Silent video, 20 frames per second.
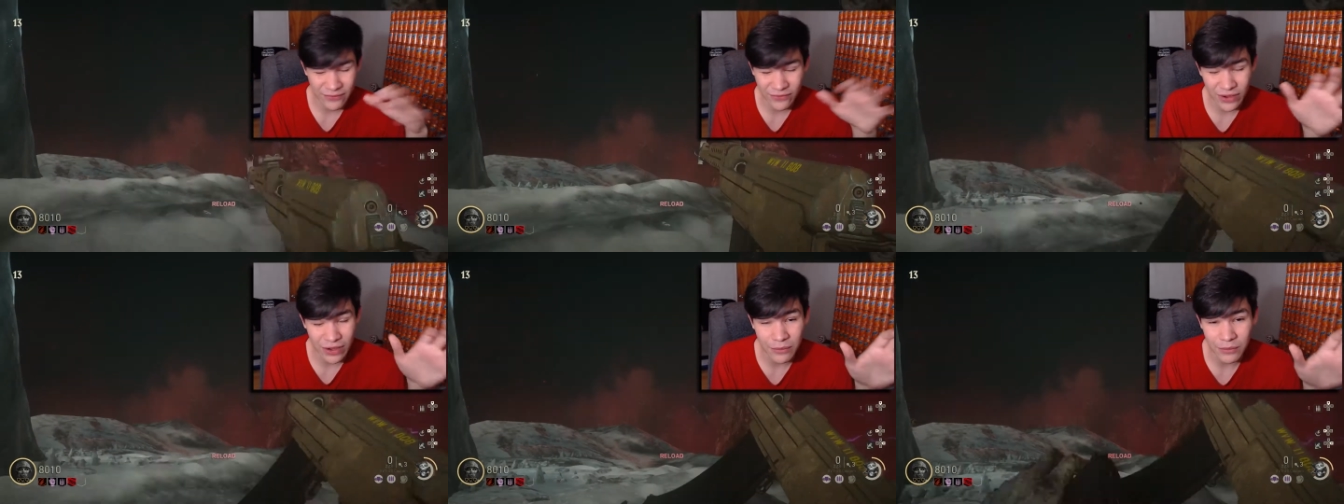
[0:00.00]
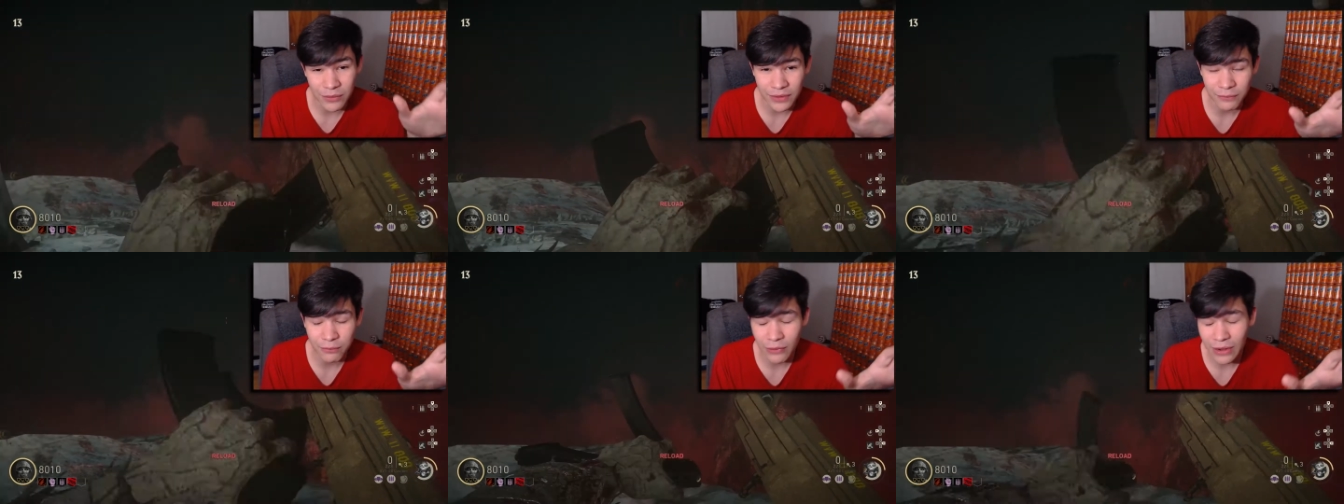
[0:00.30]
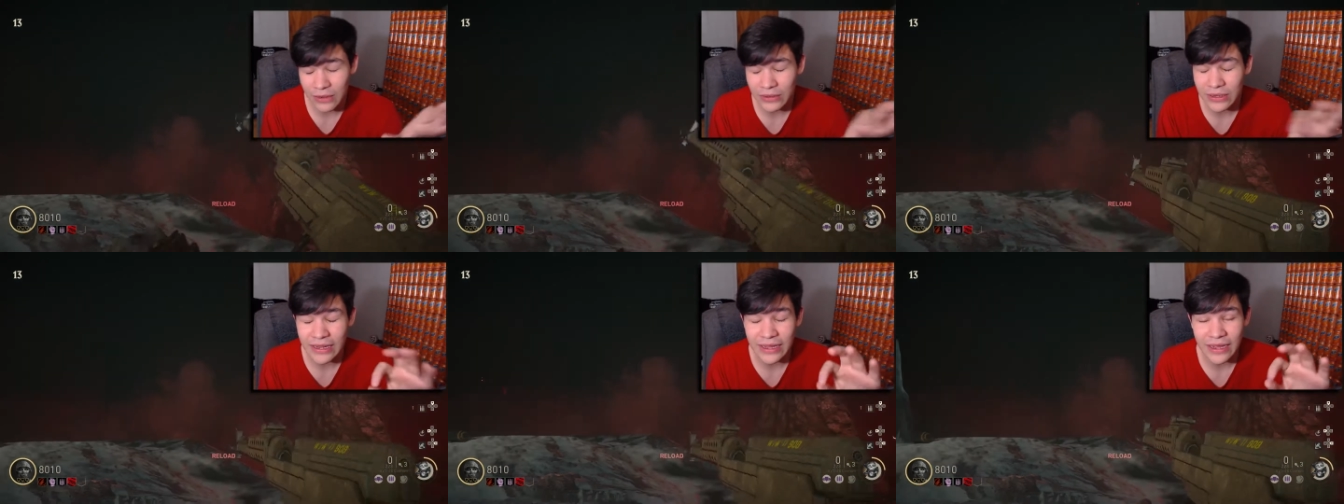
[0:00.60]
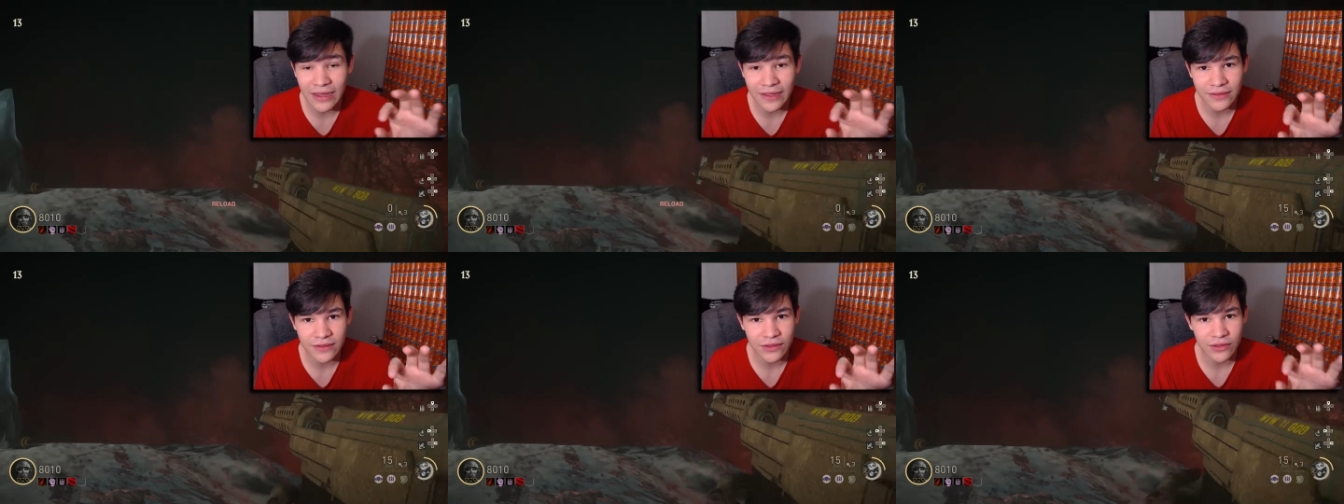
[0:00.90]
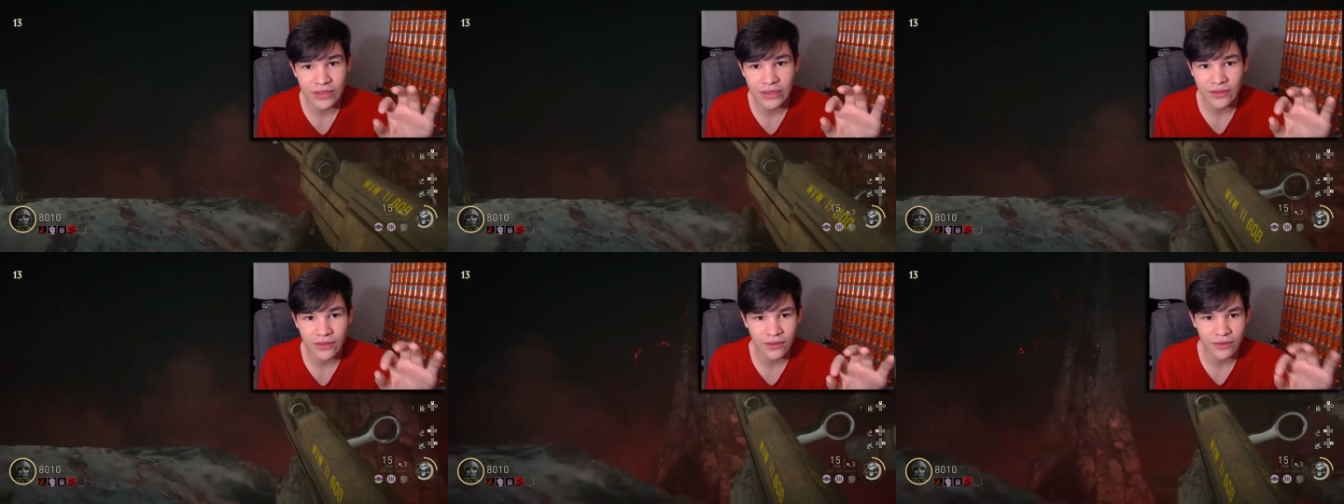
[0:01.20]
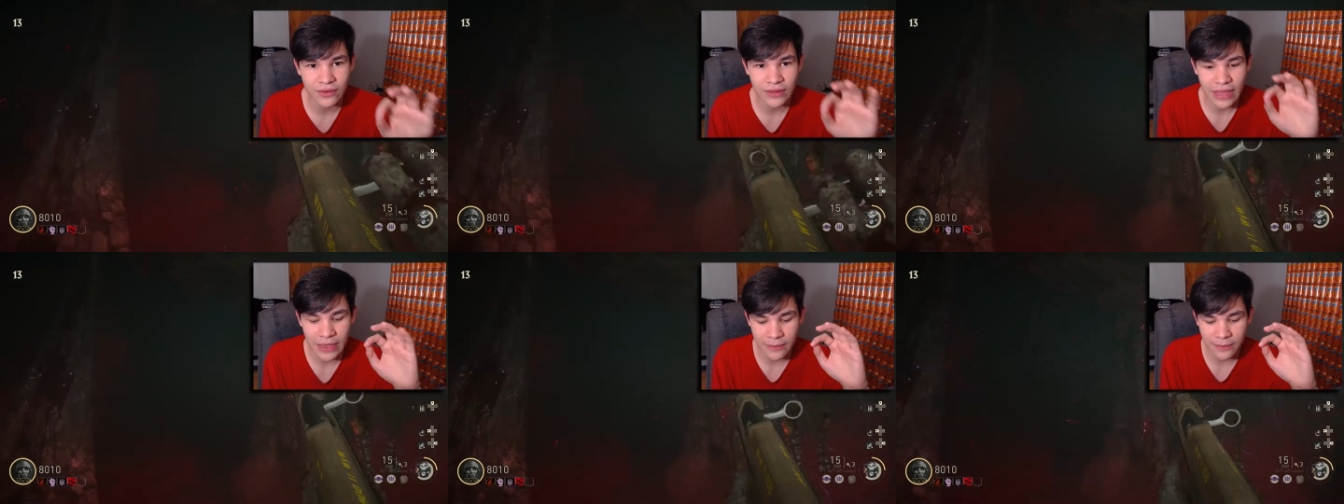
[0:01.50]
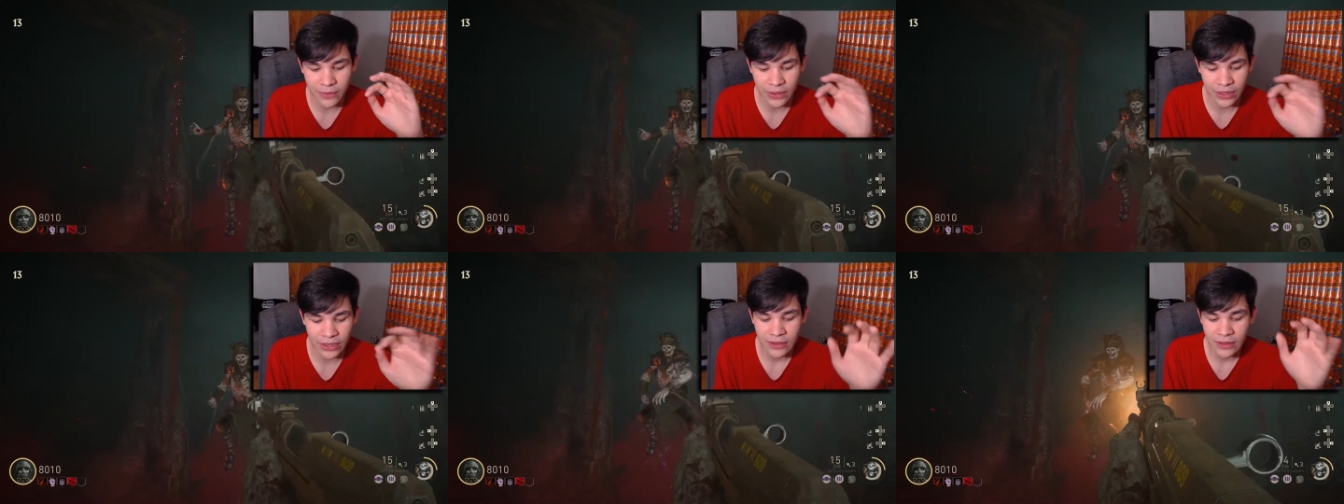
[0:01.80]
I forgot what round I got to the other day,
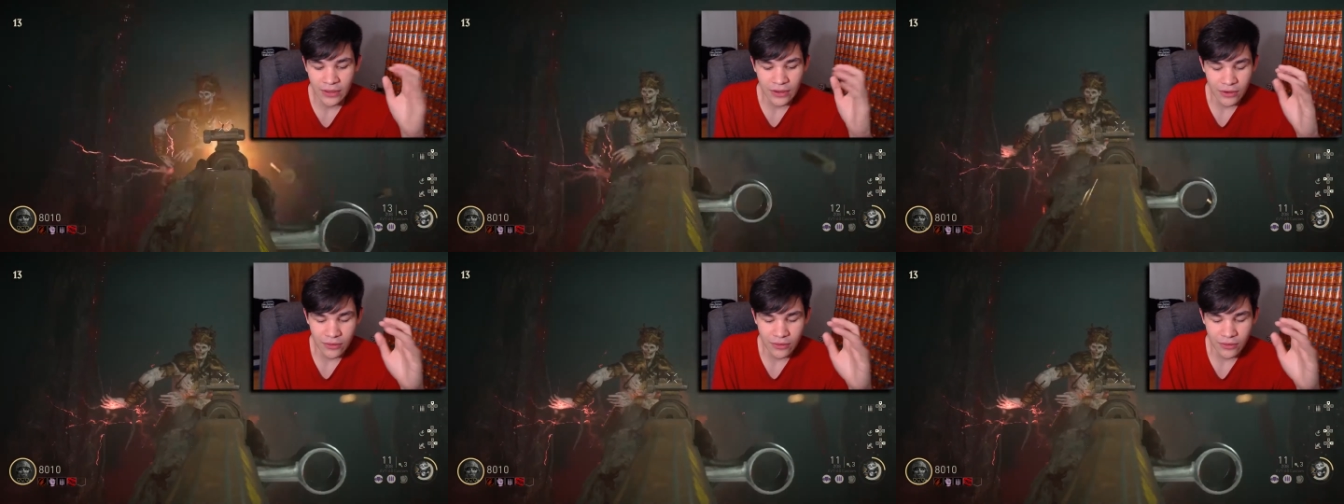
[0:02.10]
but